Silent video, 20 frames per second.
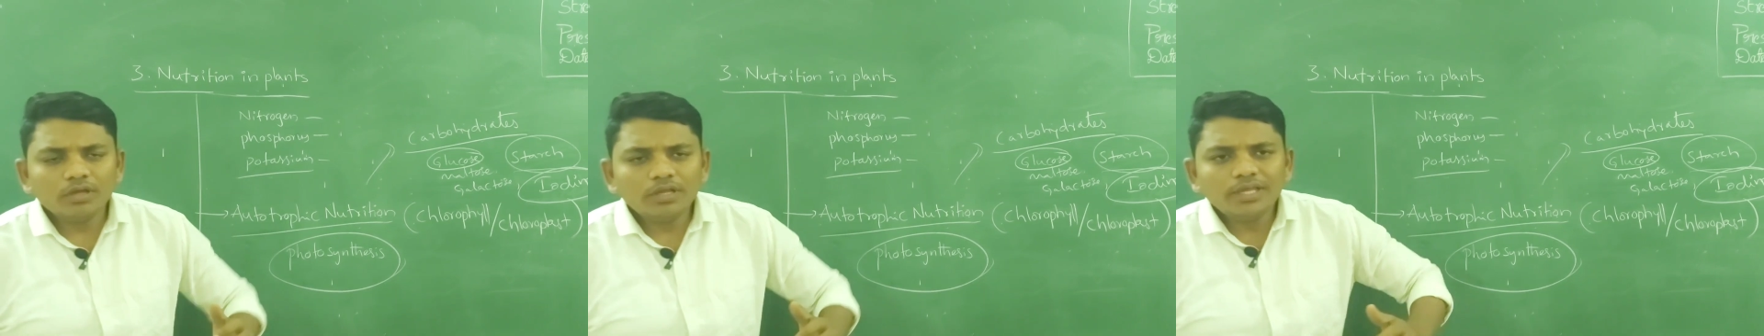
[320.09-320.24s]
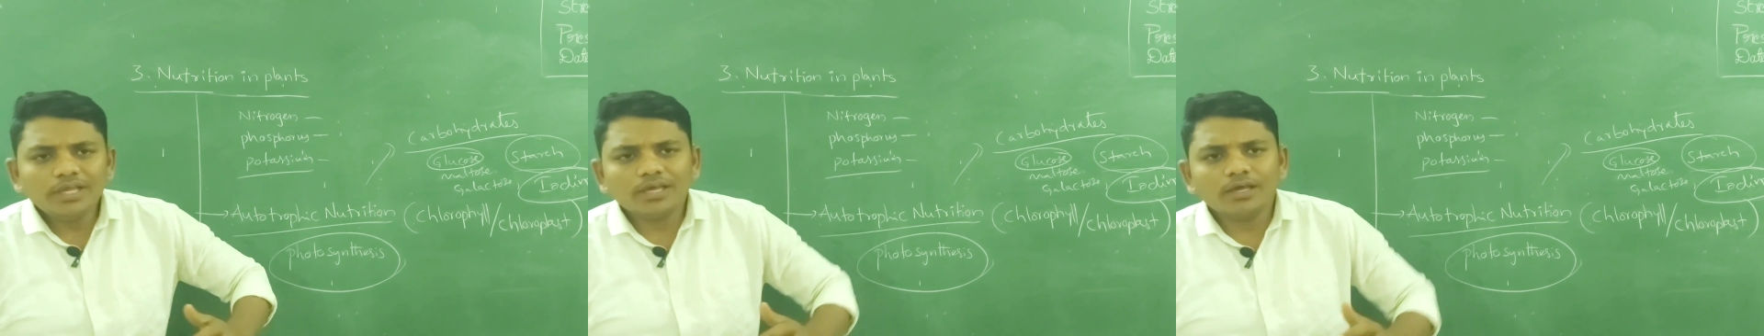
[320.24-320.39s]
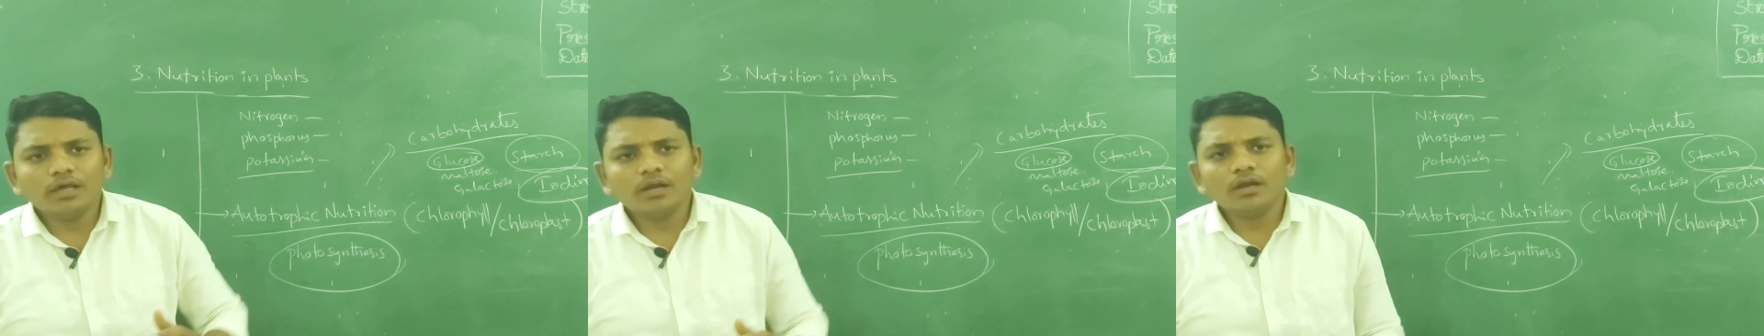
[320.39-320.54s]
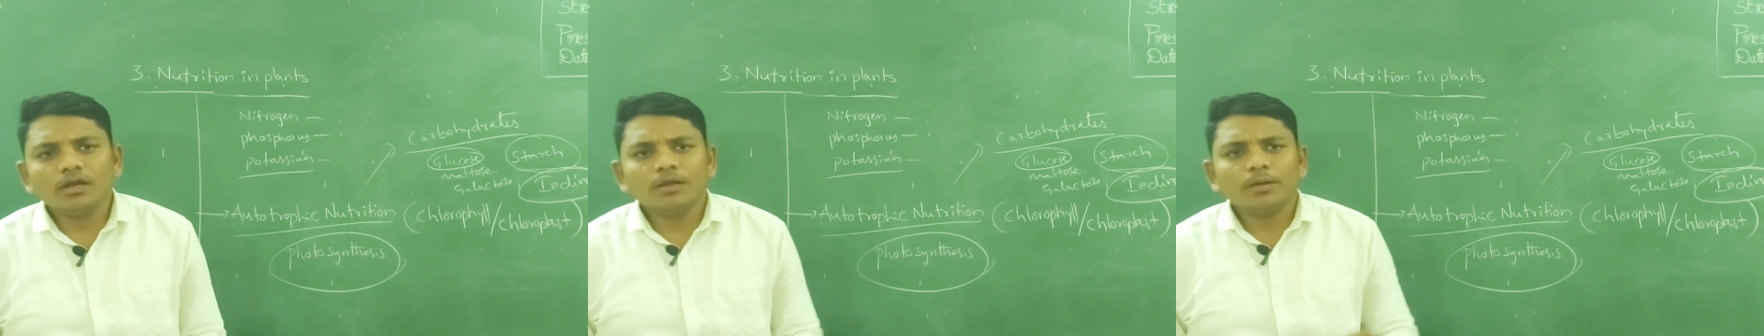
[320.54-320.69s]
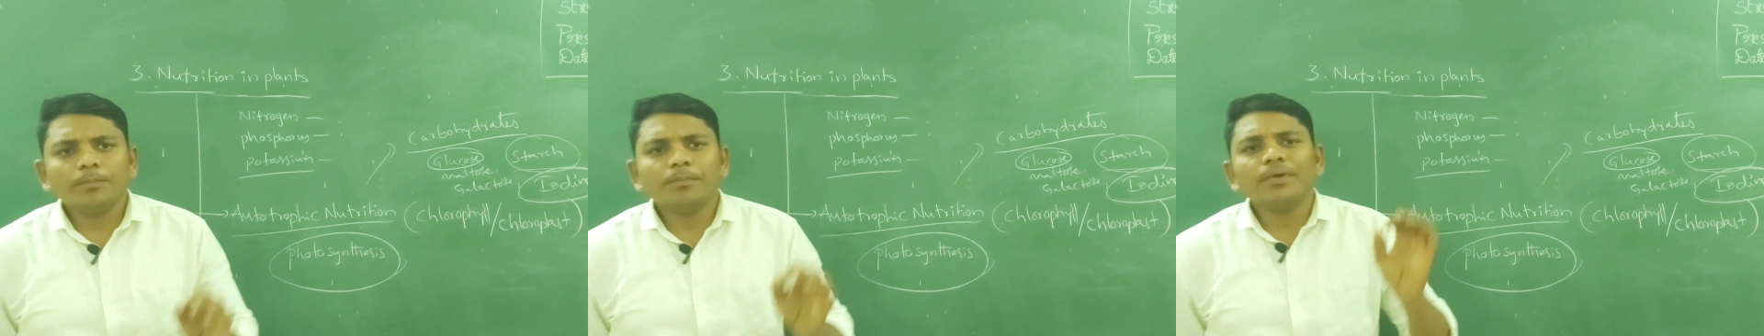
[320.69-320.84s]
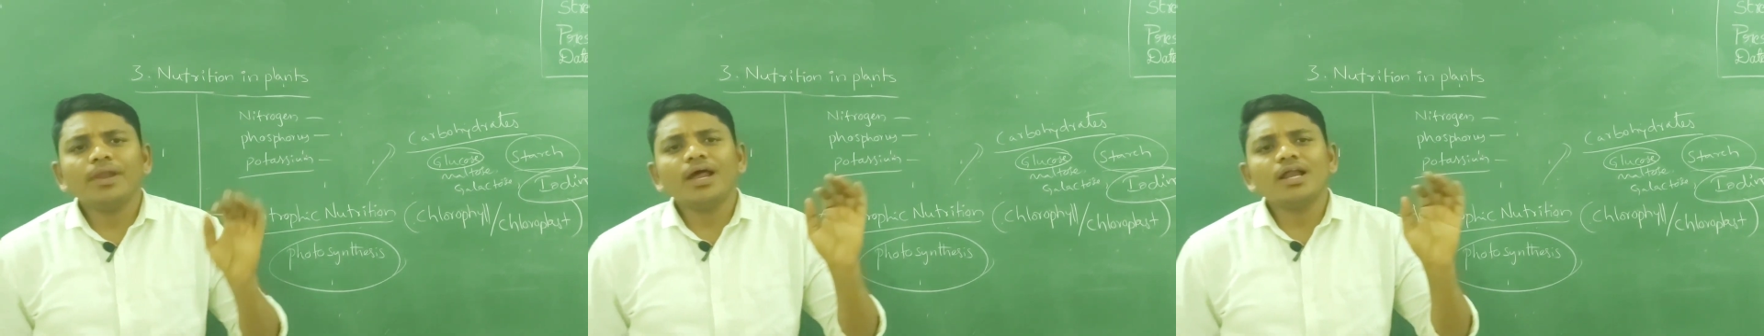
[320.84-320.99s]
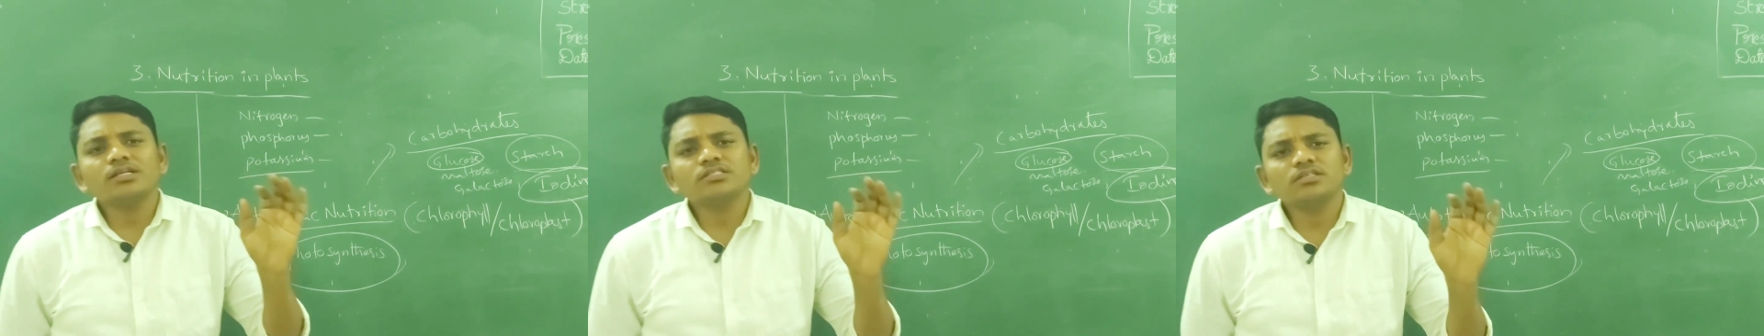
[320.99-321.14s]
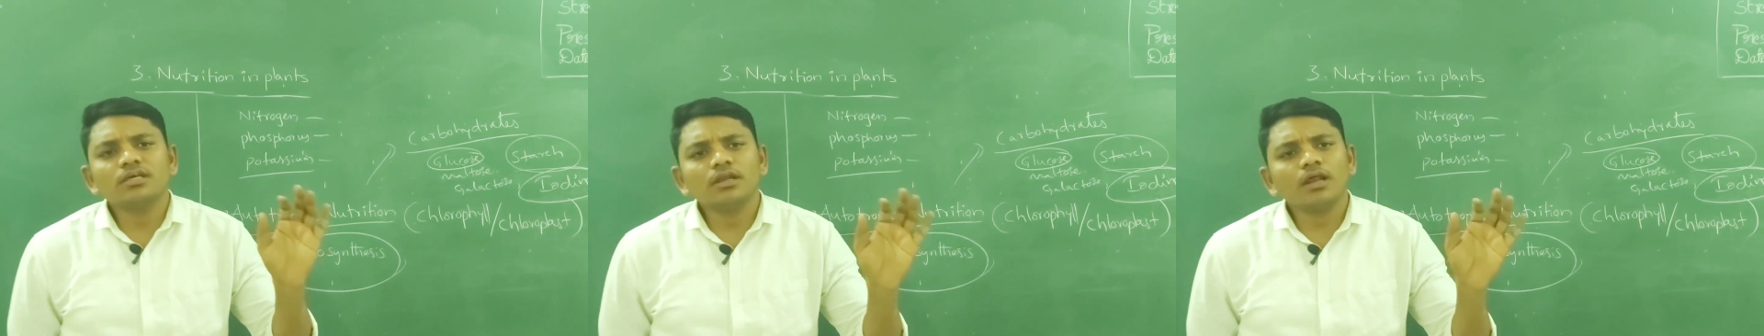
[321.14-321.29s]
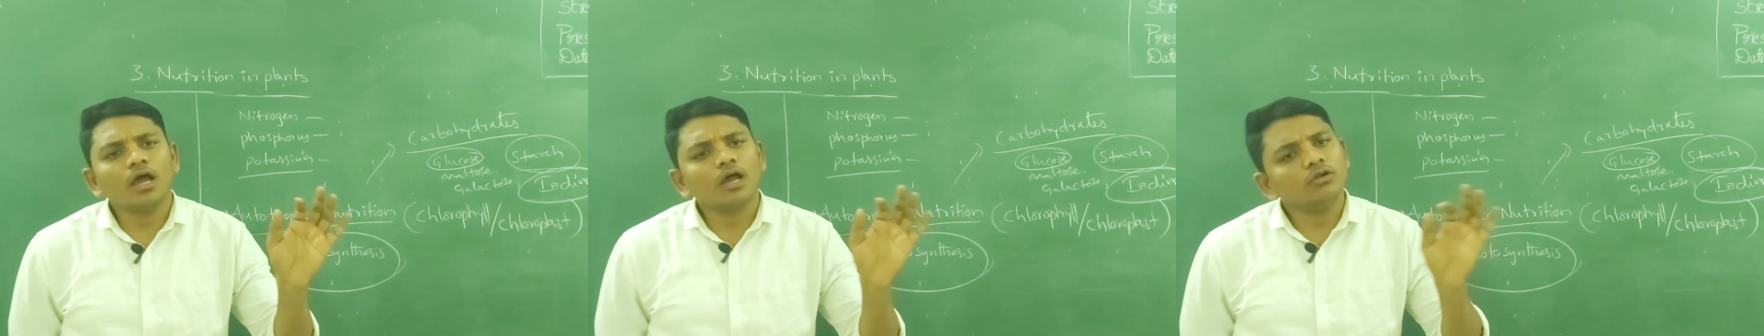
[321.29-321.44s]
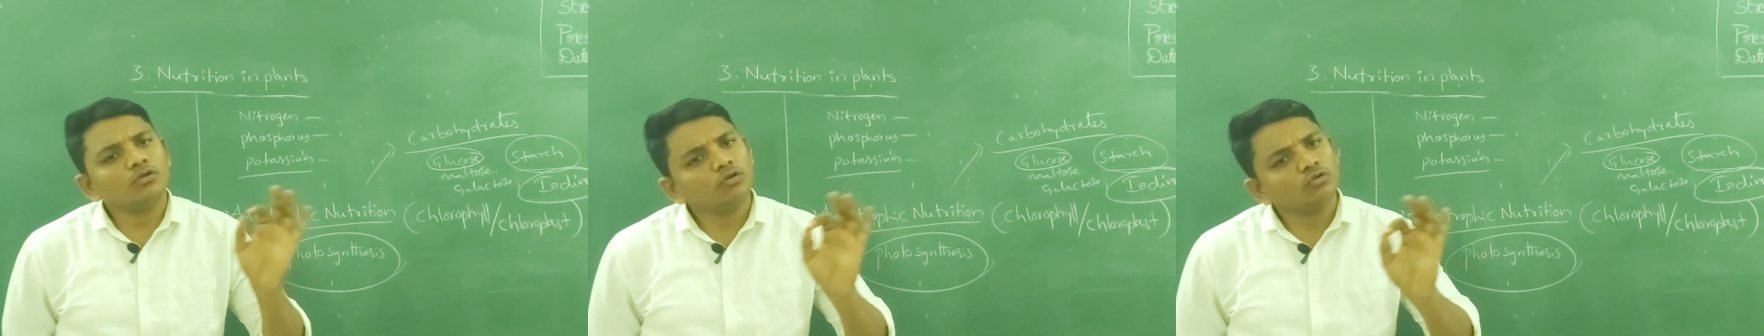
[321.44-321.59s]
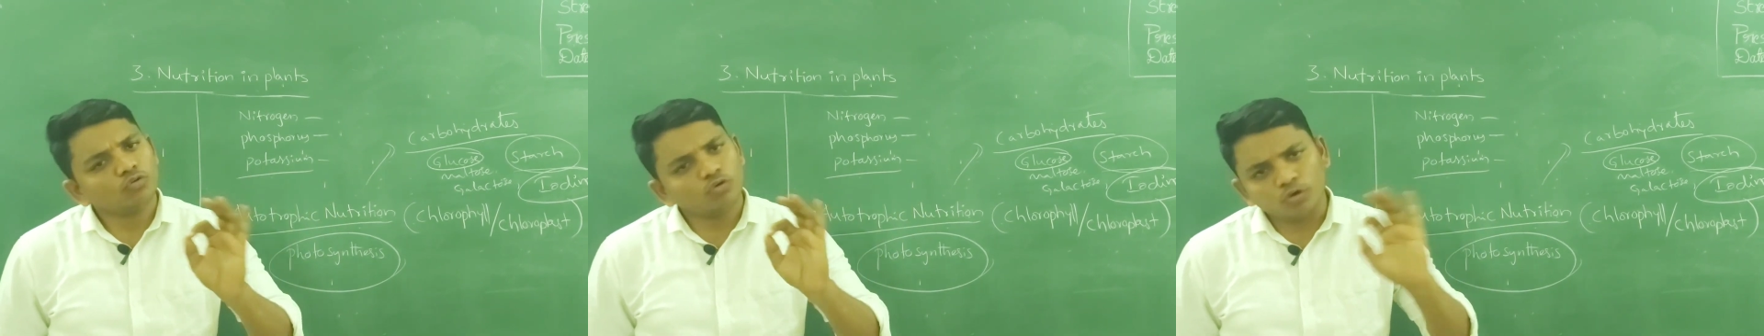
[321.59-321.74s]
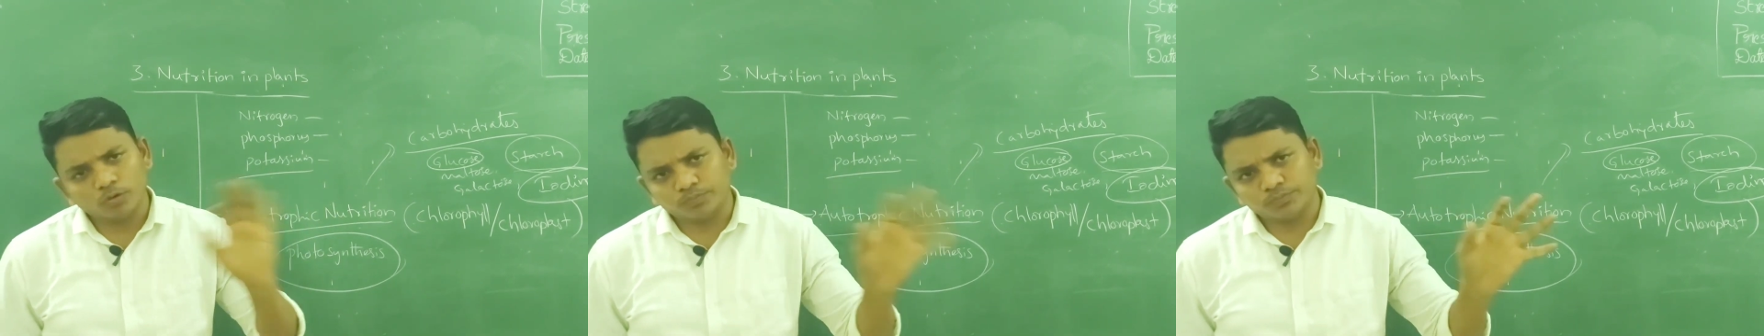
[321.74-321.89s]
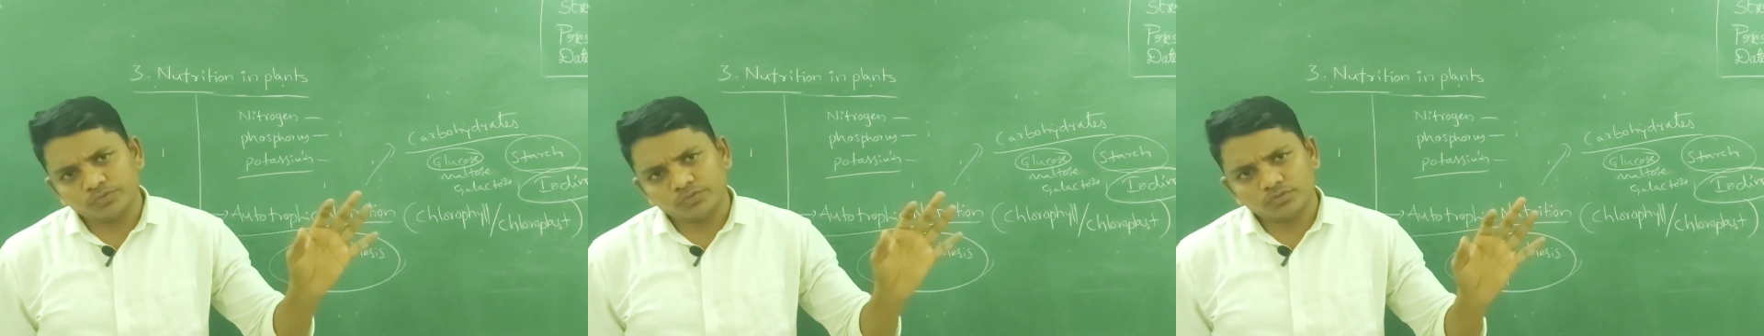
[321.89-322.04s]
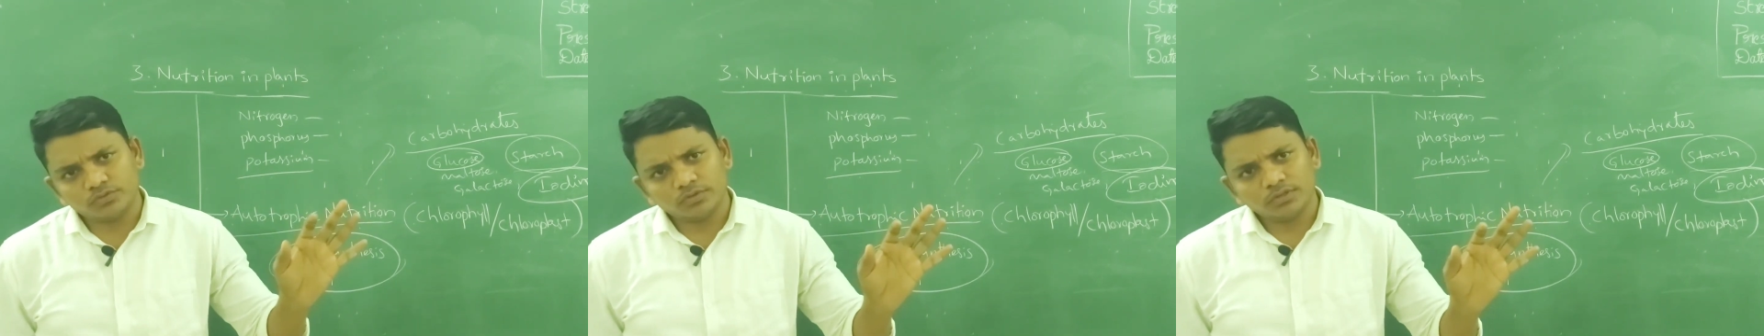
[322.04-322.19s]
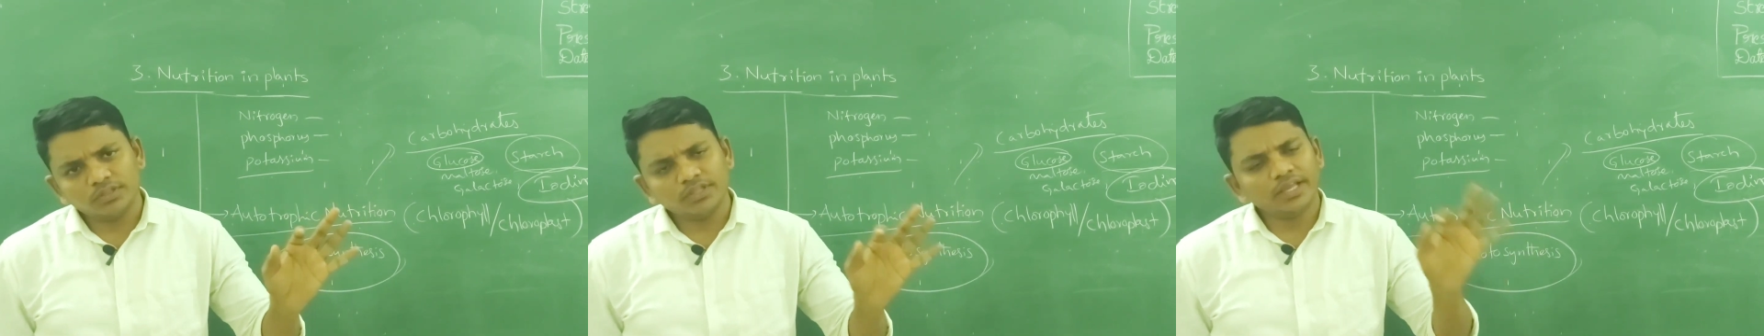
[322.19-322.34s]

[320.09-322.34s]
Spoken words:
here plants are autotrophs,